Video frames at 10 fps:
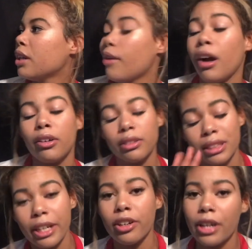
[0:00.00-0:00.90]
Not going to
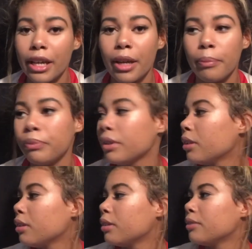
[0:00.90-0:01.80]
say her name.
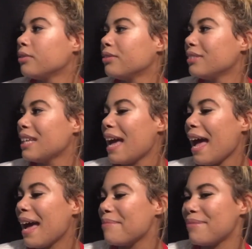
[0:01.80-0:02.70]

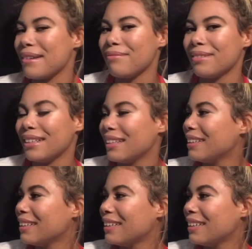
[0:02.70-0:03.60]
Hi,
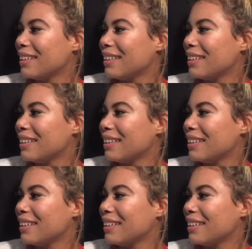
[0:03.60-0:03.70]
Bubba.